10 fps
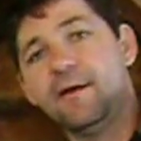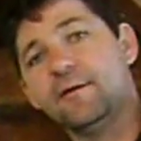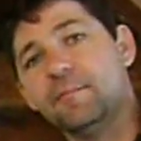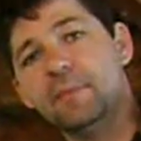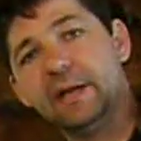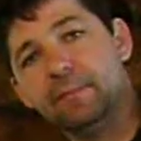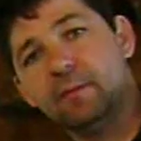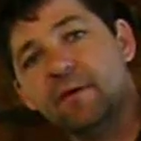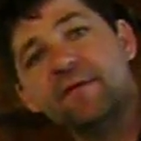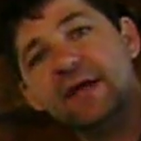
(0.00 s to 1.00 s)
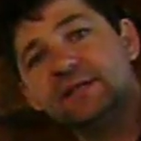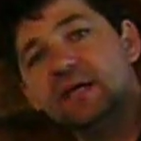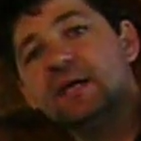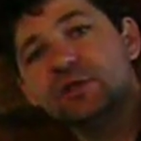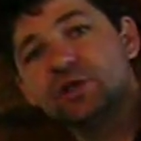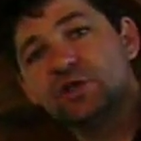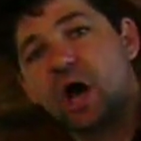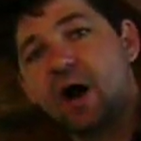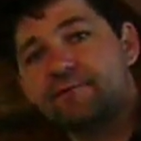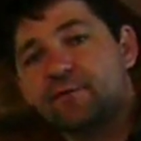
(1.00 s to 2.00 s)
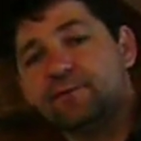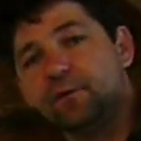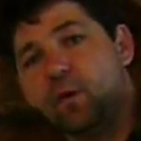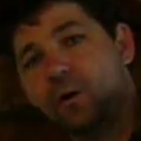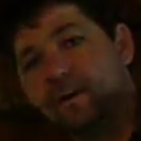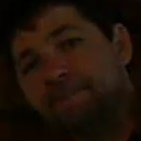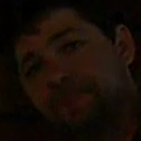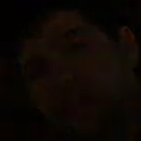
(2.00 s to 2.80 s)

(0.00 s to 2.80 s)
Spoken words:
at a minimum of 18 inches off the floor.